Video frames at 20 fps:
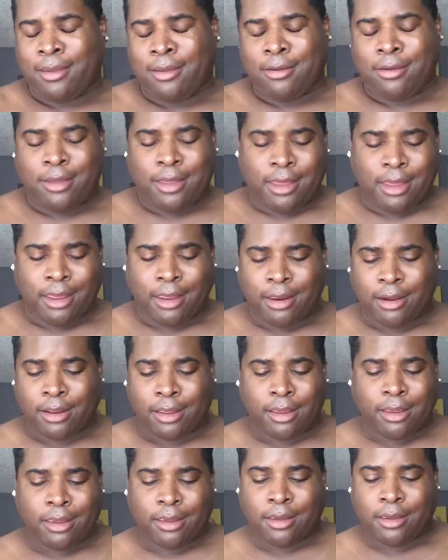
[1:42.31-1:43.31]

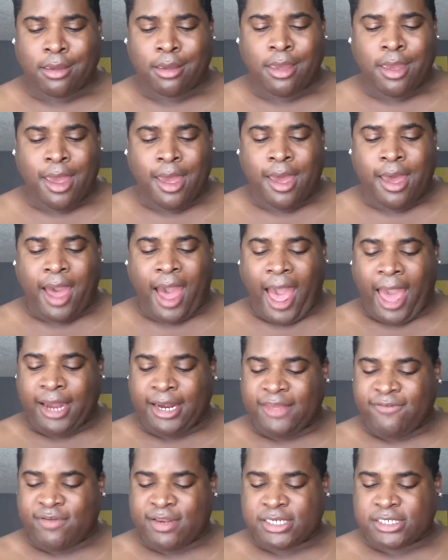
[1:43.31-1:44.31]
Honey, I
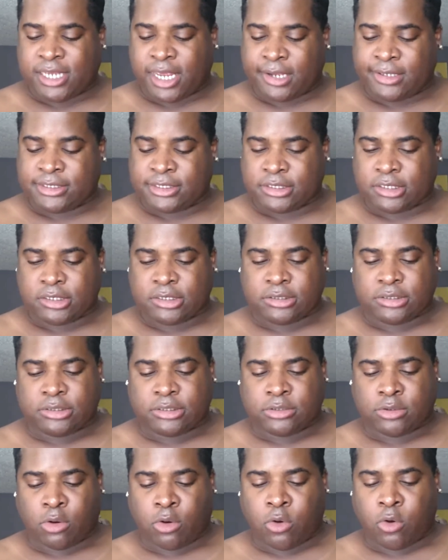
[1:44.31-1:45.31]
live in
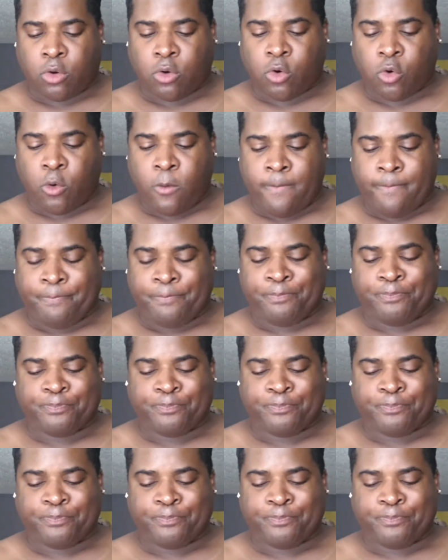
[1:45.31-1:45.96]
Texas, so